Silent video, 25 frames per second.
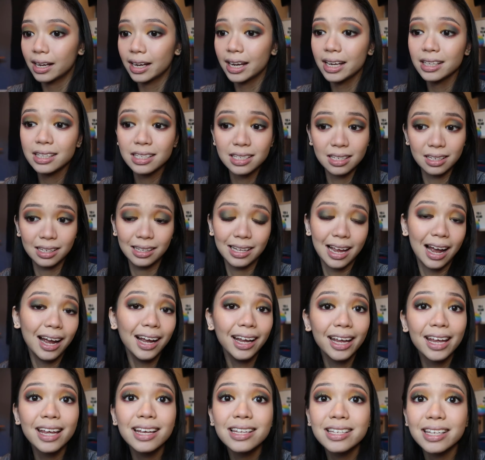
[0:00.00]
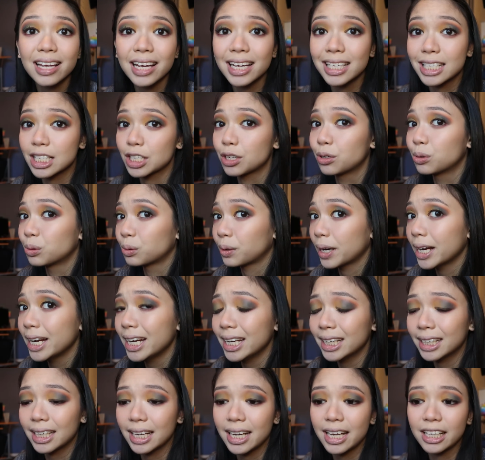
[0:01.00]
It's nice, it's
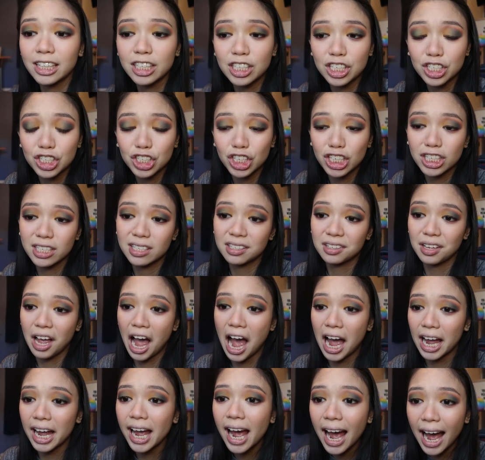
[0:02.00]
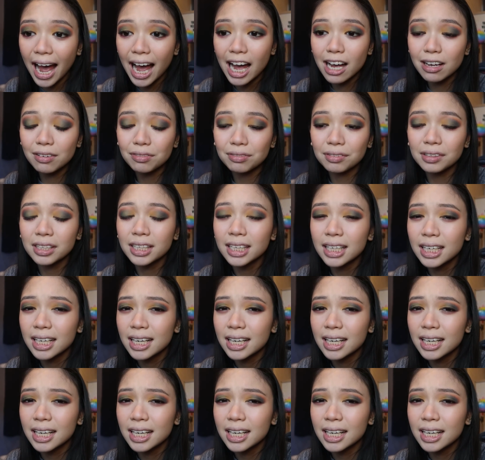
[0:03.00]
great, it's just I have